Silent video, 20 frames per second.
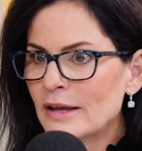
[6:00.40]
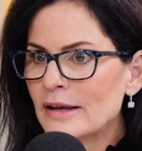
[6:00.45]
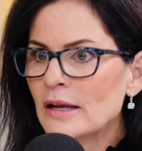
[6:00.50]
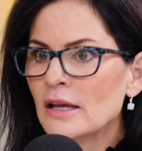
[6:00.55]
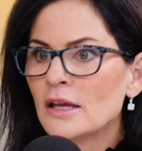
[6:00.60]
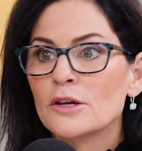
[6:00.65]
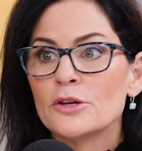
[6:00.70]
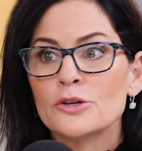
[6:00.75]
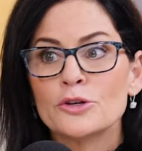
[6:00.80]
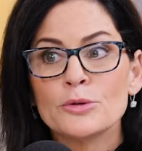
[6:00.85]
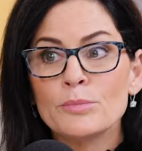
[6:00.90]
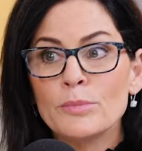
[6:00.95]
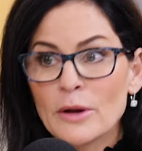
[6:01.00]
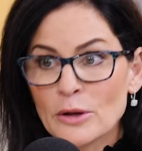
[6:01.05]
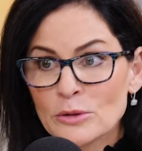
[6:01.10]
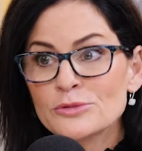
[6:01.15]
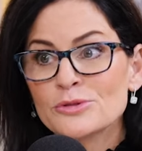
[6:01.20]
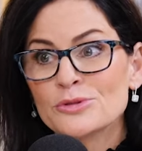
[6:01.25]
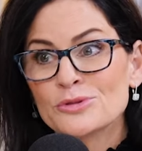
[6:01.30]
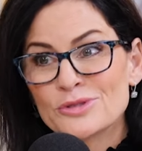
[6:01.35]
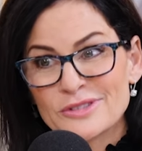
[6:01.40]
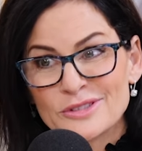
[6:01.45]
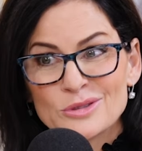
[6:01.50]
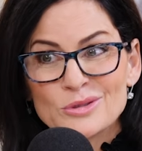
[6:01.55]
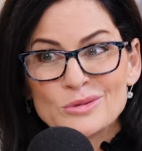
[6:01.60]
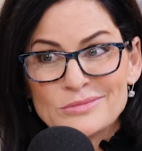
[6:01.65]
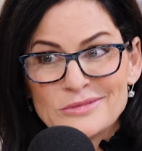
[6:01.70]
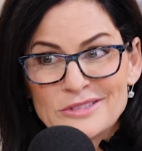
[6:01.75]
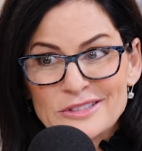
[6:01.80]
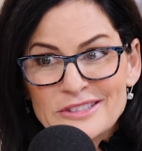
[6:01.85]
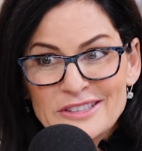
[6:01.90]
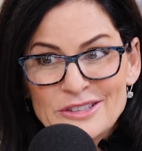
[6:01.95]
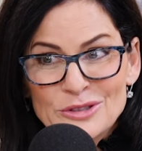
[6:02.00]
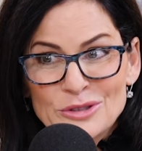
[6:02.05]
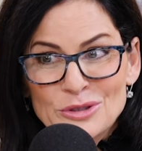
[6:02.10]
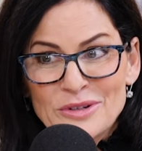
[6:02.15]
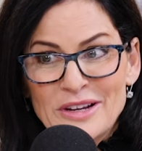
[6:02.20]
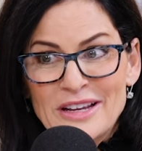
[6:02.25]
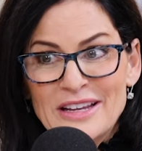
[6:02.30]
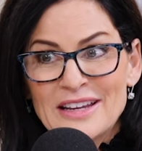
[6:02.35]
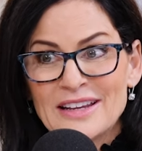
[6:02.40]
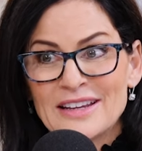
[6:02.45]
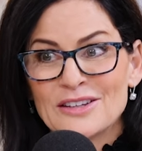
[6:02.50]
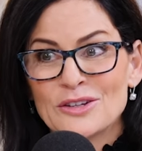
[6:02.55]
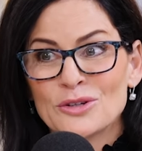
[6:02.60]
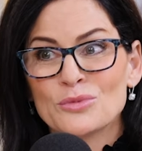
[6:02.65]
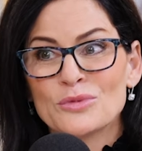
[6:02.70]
And I'm like, your bones are still deteriorating.